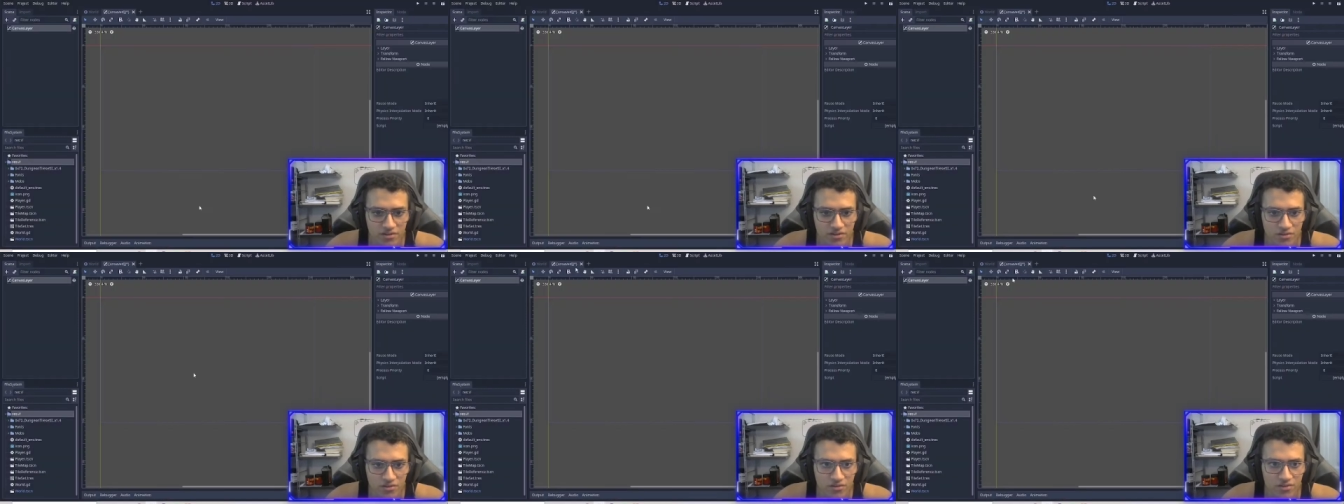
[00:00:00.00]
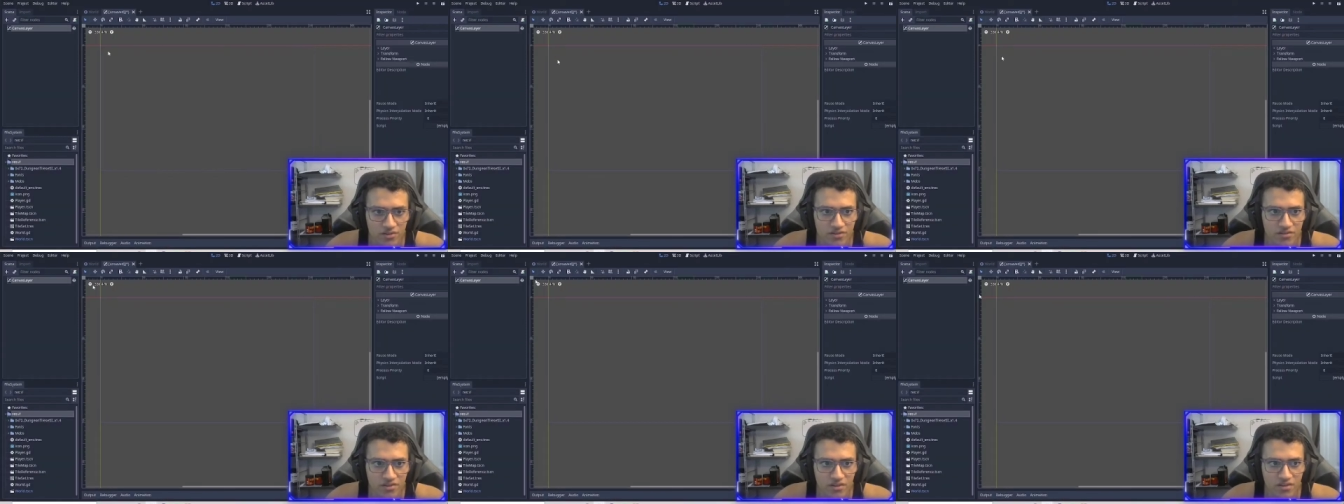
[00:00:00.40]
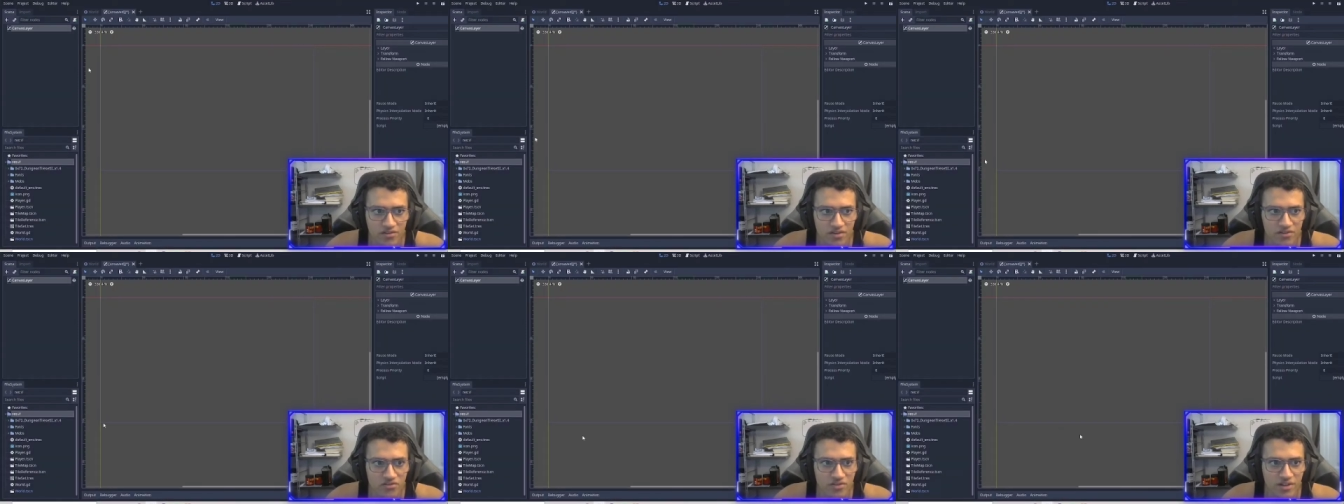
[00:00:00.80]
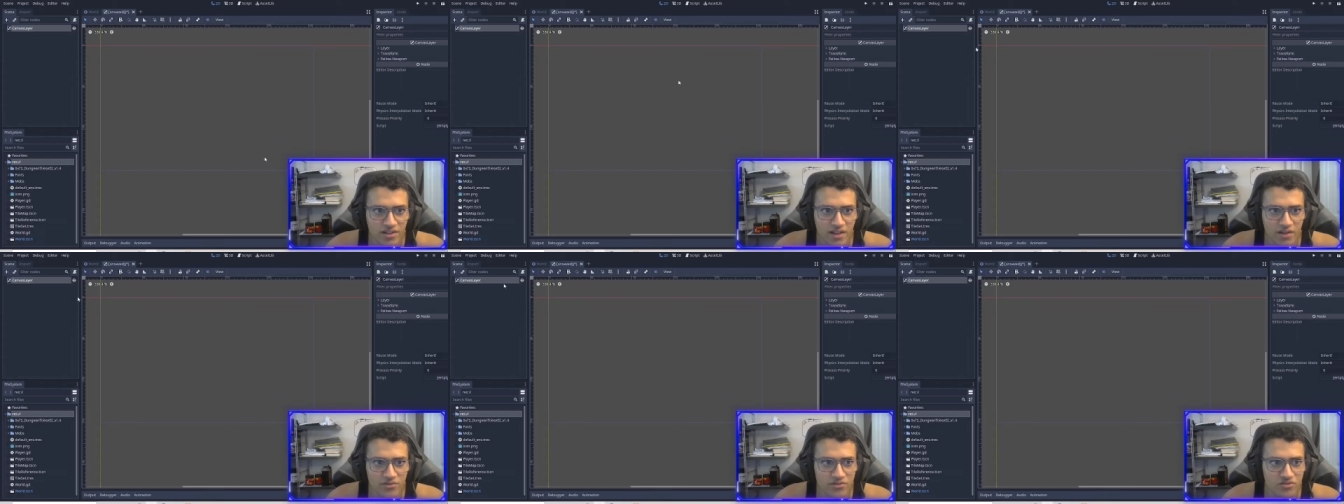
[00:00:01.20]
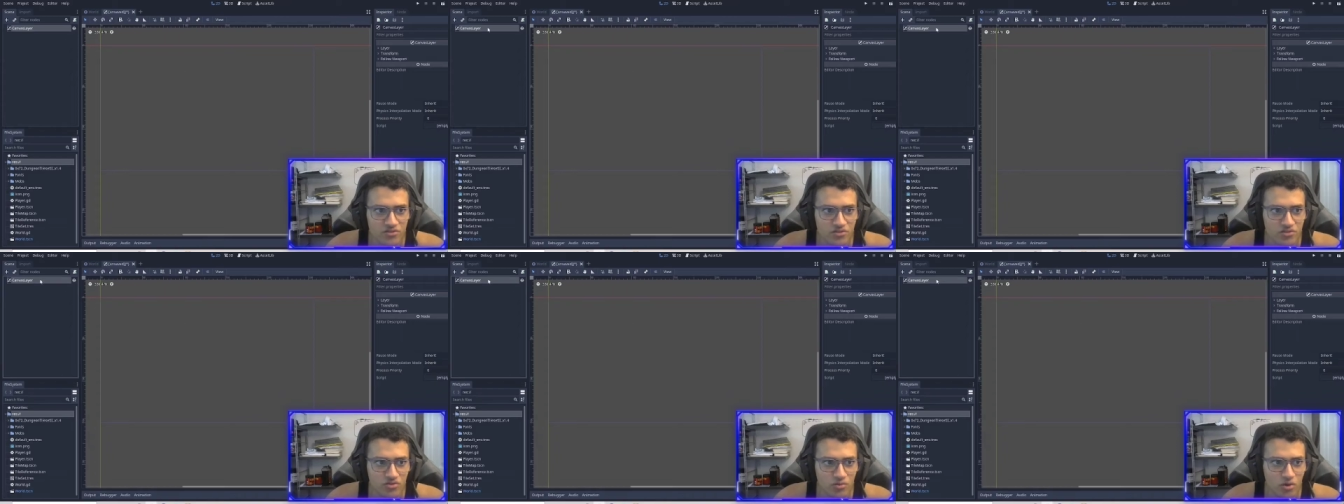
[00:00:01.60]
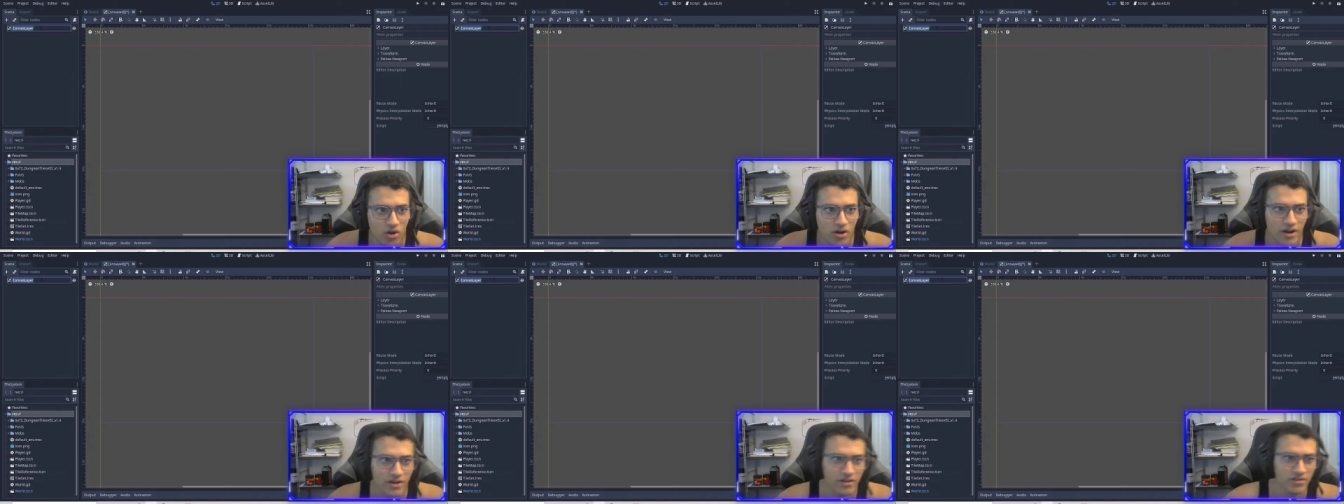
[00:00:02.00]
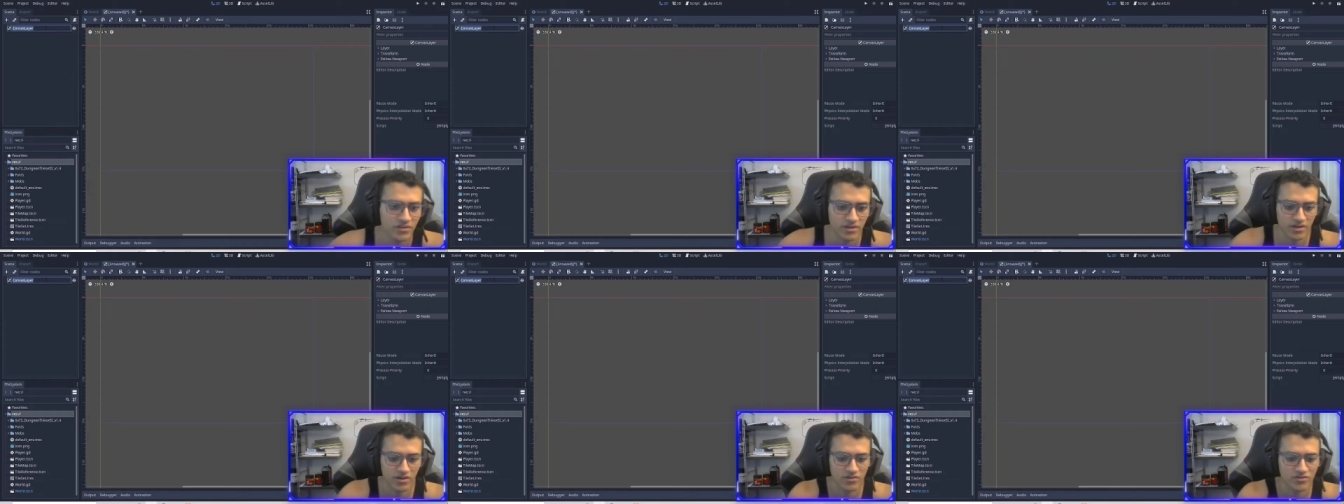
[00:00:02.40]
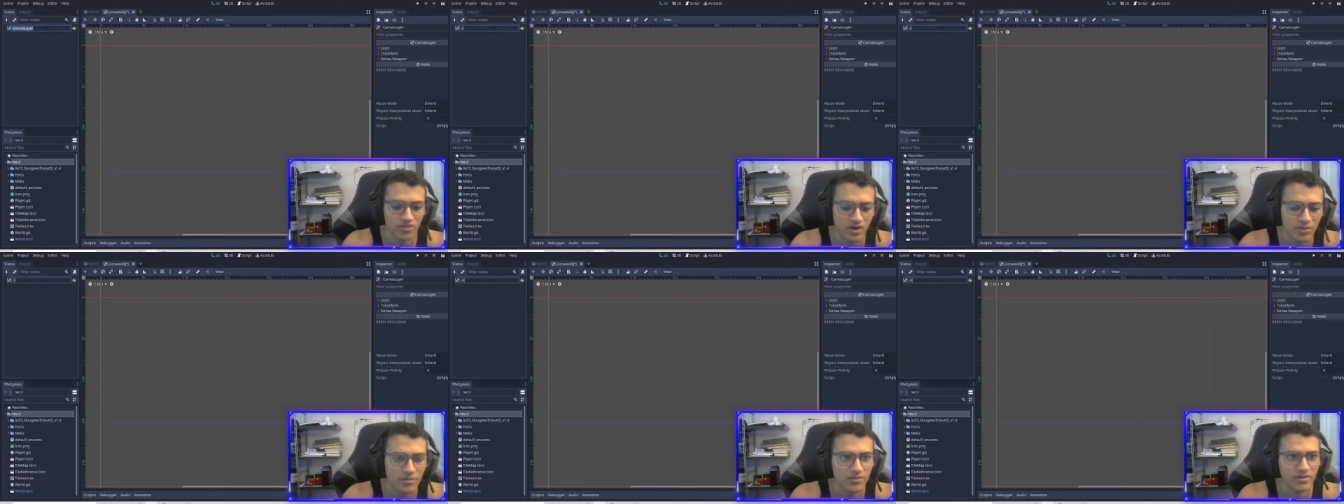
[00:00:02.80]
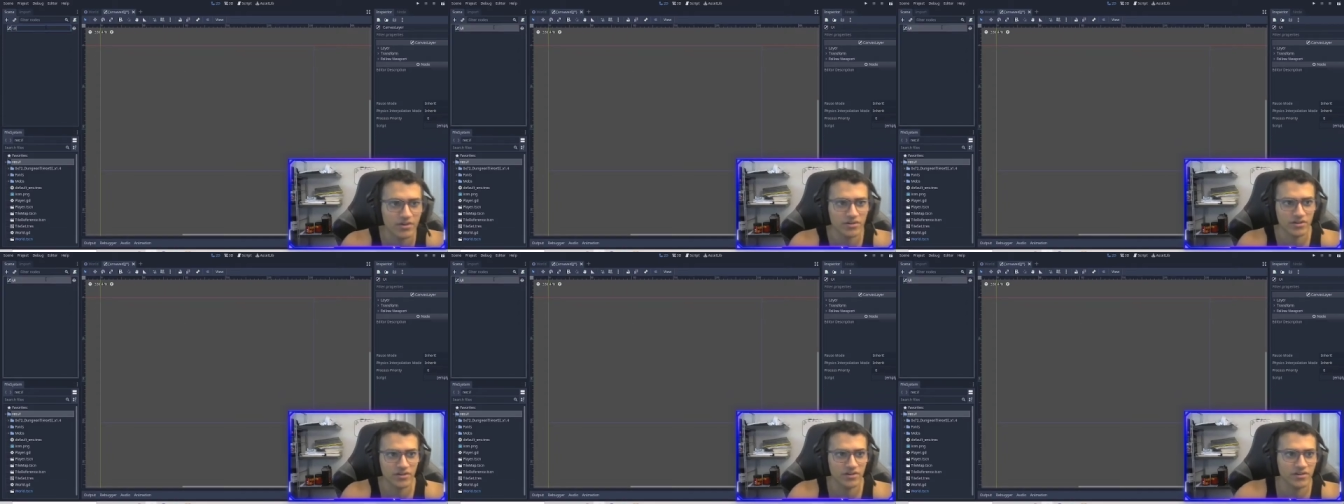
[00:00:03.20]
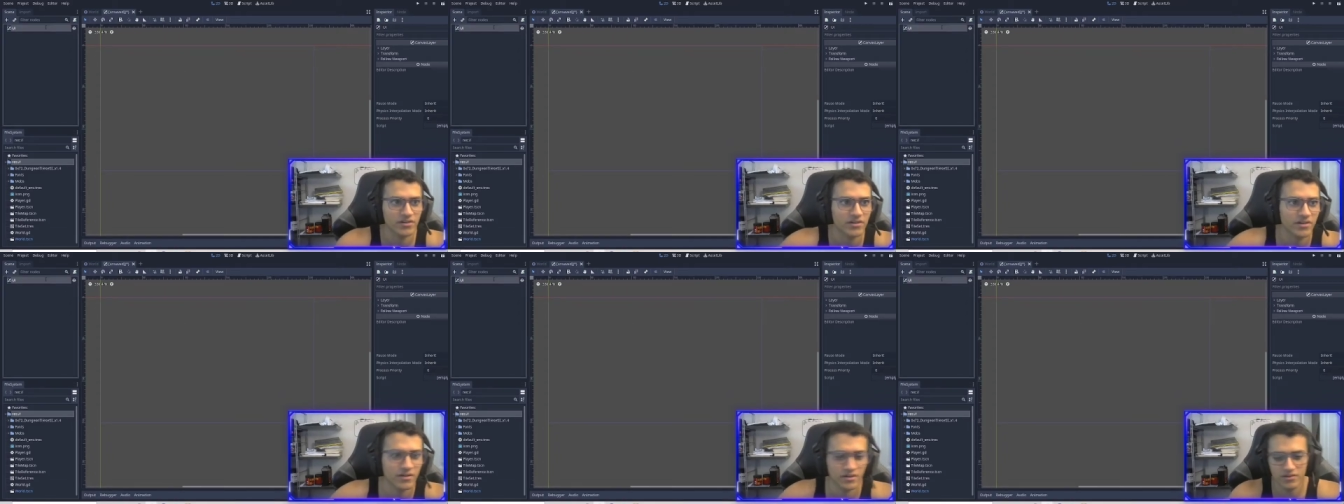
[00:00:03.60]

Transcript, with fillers: So this essentially allows us to draw anything on top of our layer.